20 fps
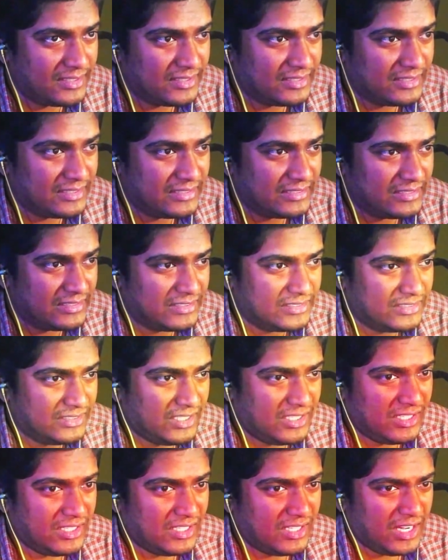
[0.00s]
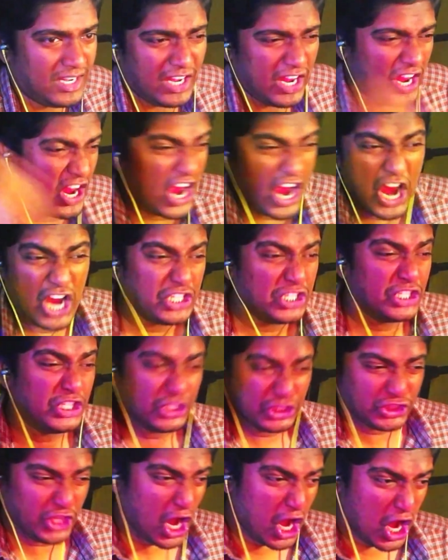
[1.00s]
Then they launched a bloody
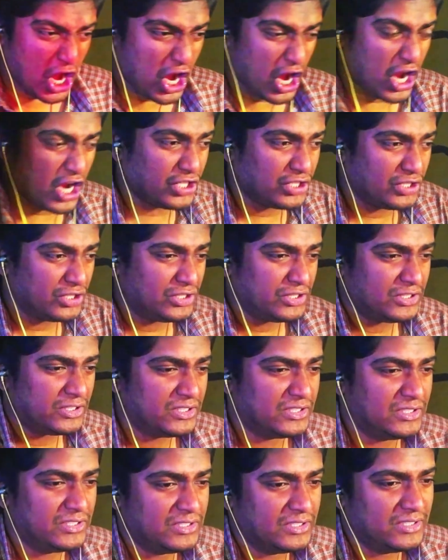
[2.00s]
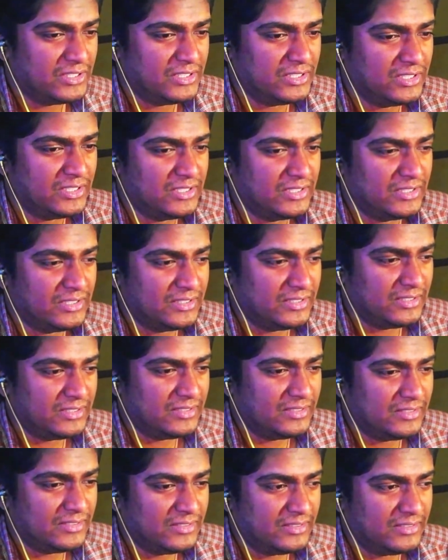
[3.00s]
5-month siege of Plevna
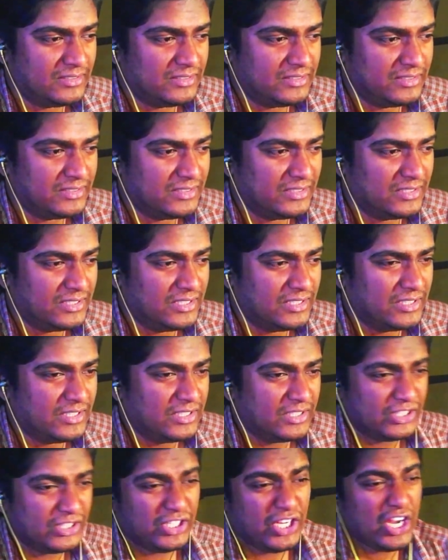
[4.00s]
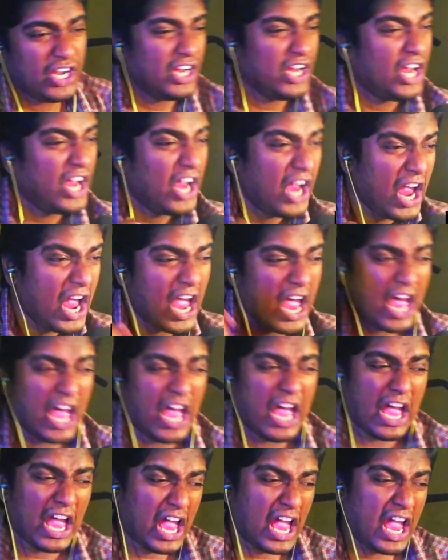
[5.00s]
in
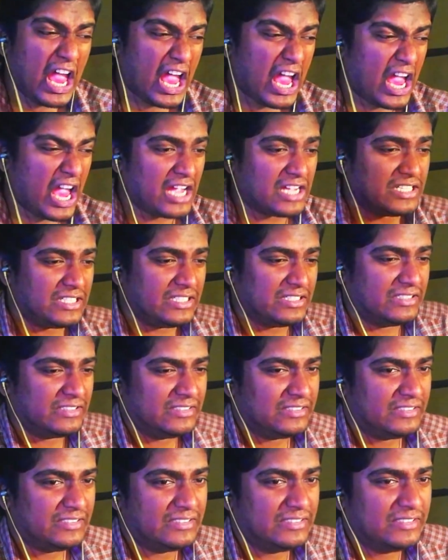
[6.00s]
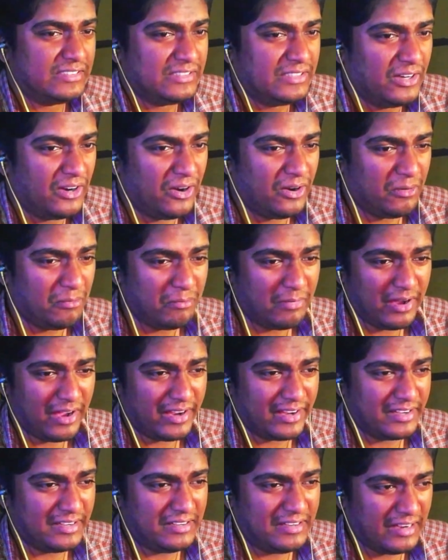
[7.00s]
Bulgaria. Russia and her
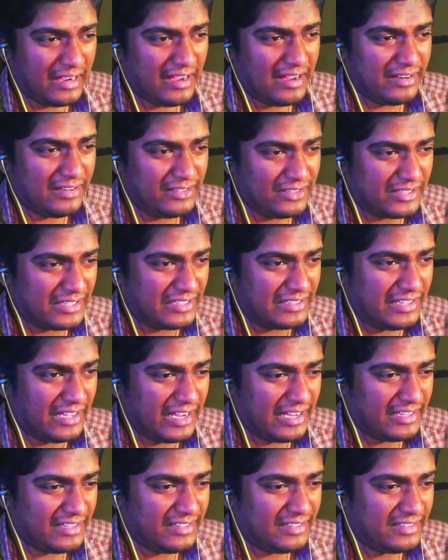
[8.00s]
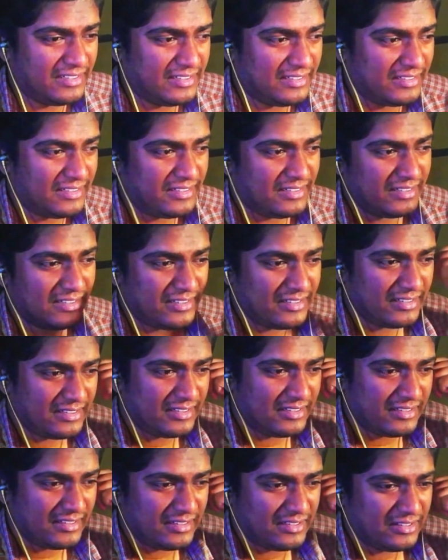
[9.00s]
allies finally won victory,
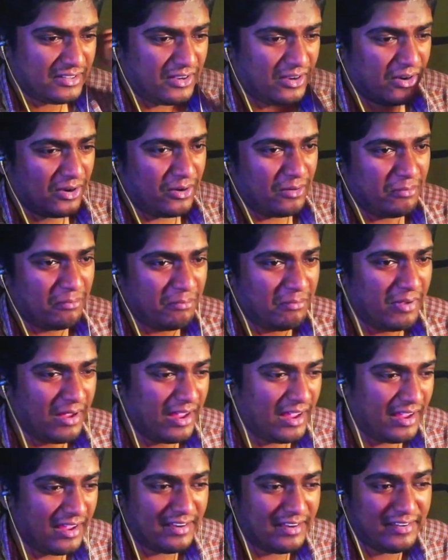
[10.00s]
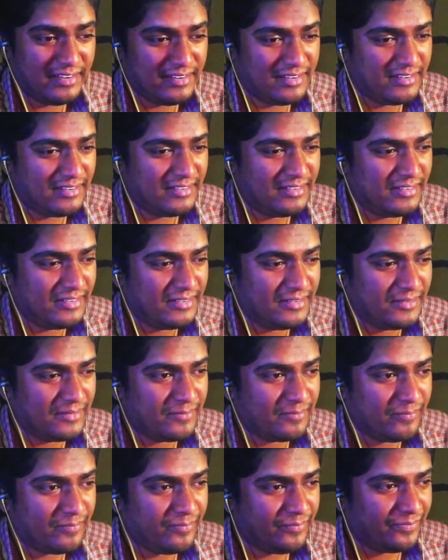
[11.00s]
with their troops threatening
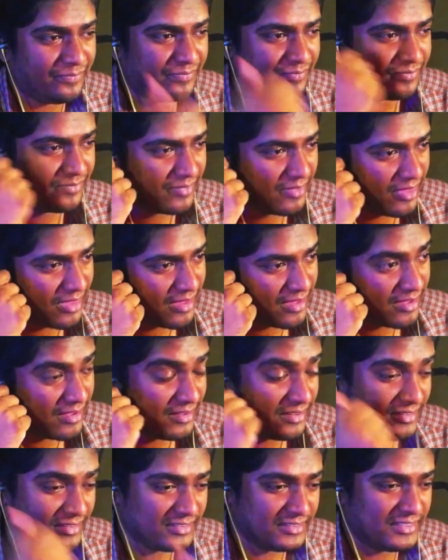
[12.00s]
Constantinople itself.